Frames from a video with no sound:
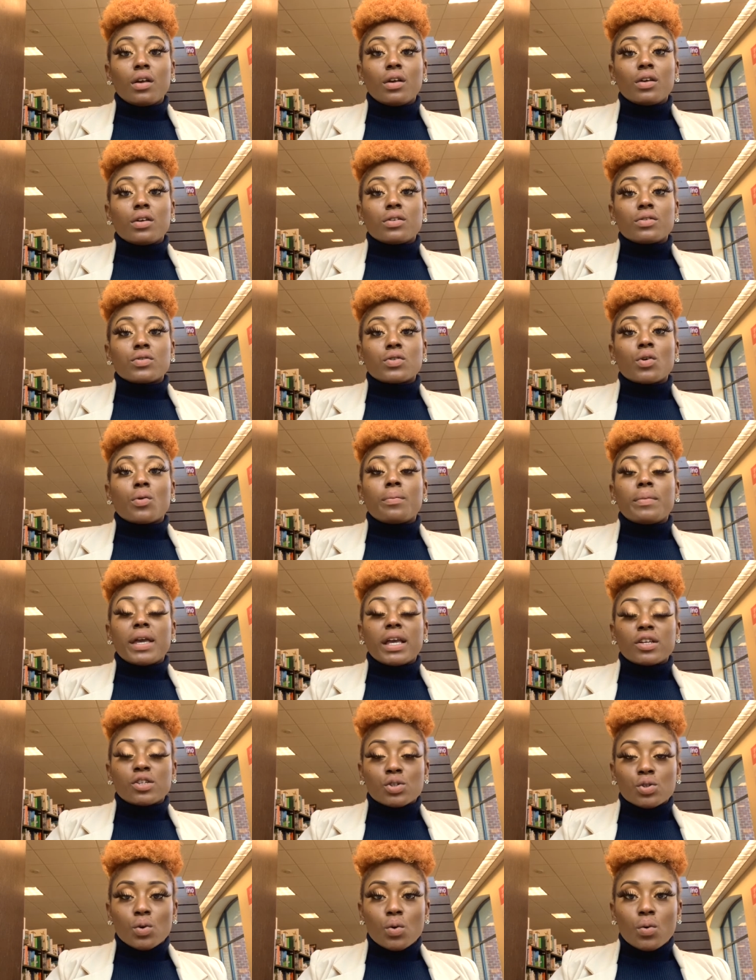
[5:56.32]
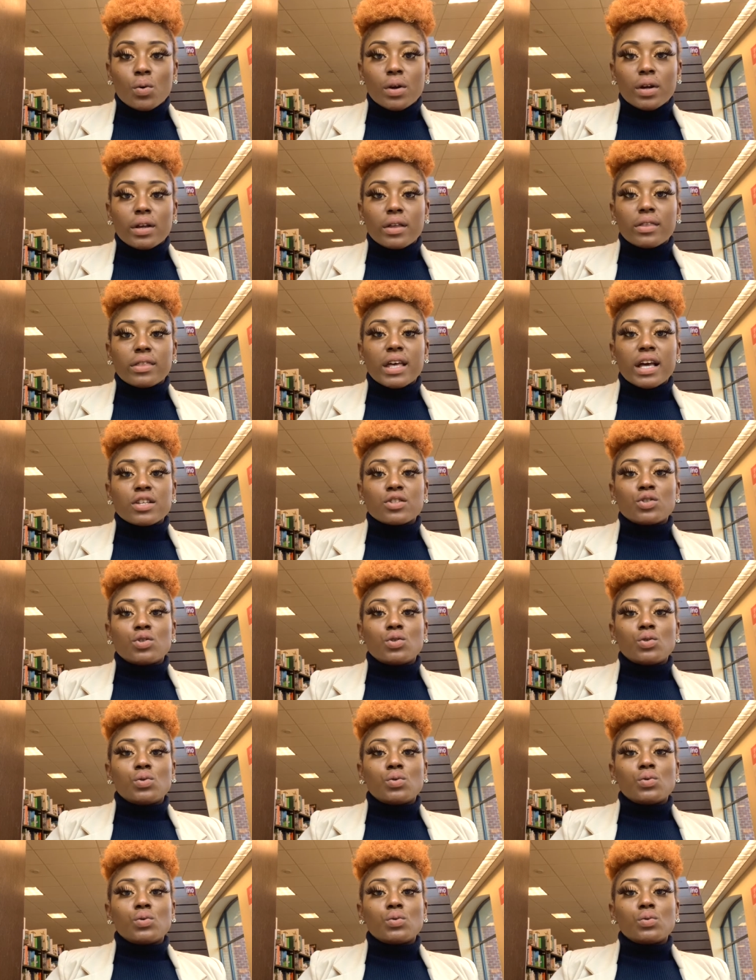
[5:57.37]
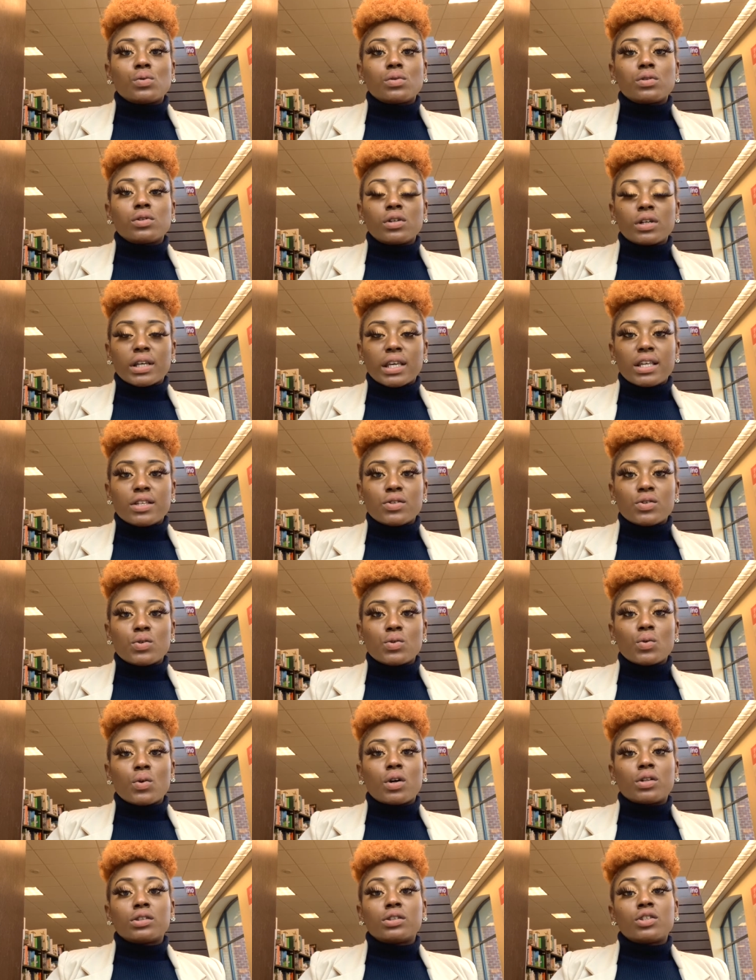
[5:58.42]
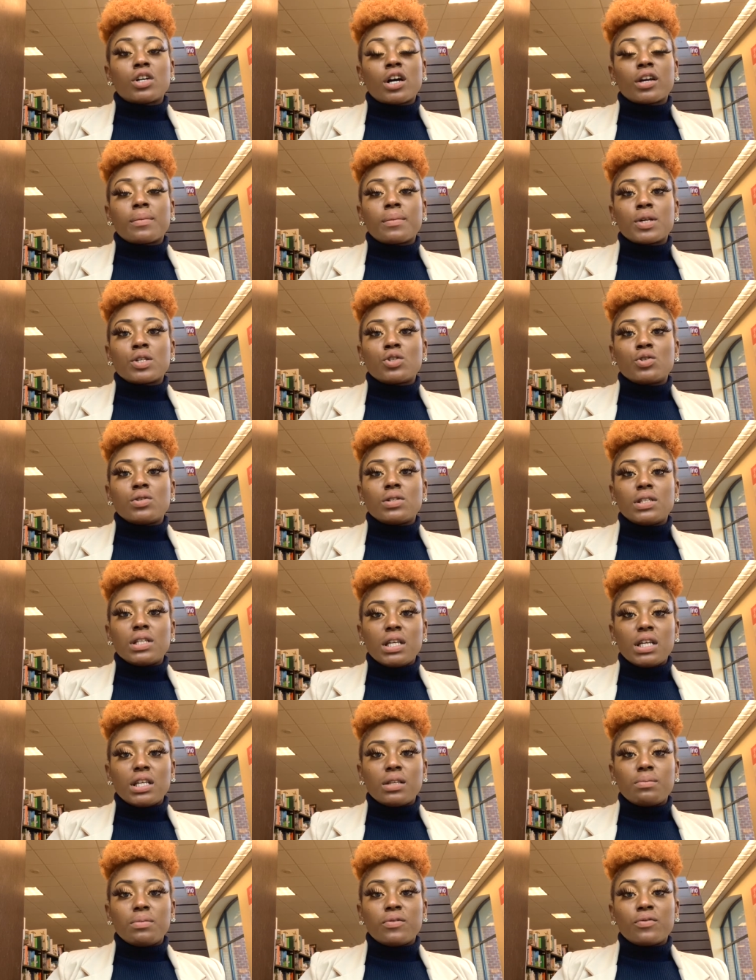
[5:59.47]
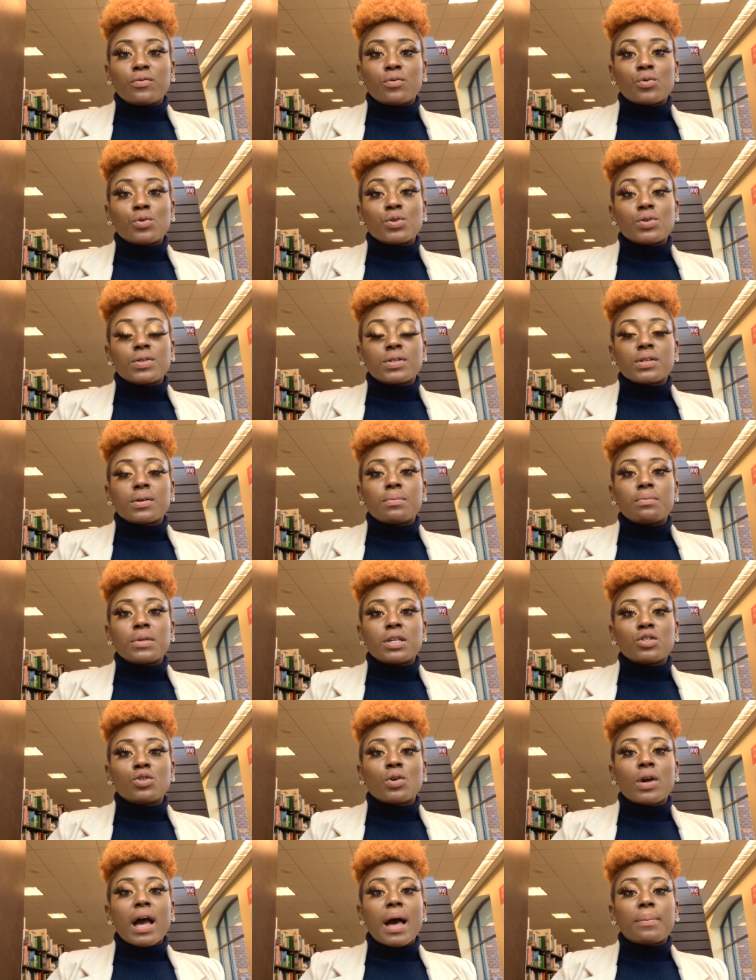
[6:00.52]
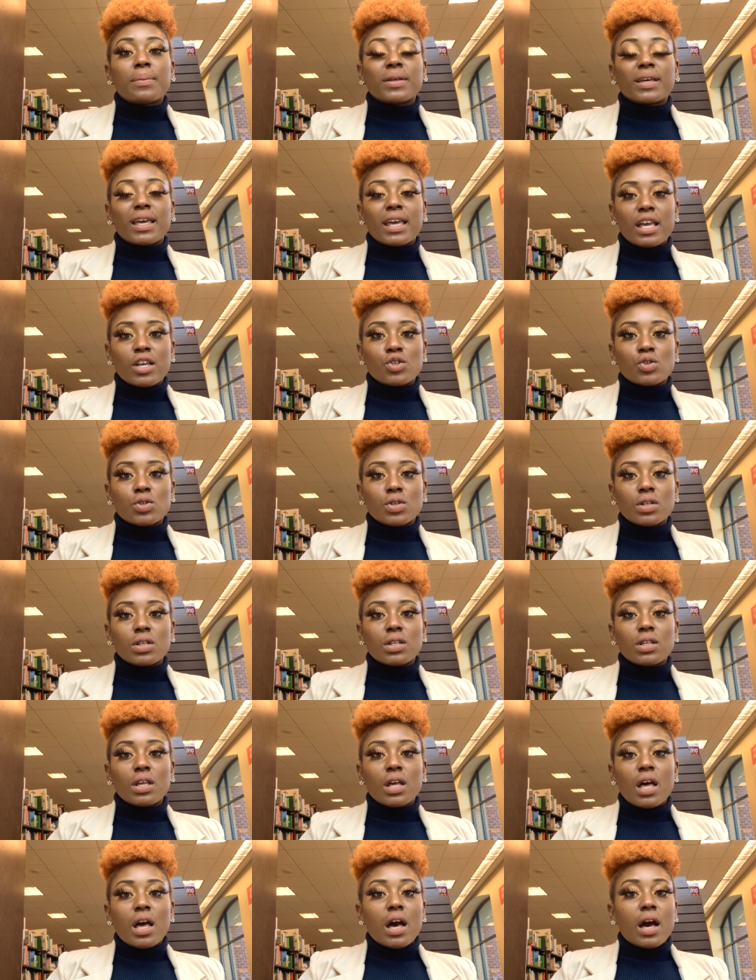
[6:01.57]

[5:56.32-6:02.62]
So make sure that you look into all the documents you need before you submit your application.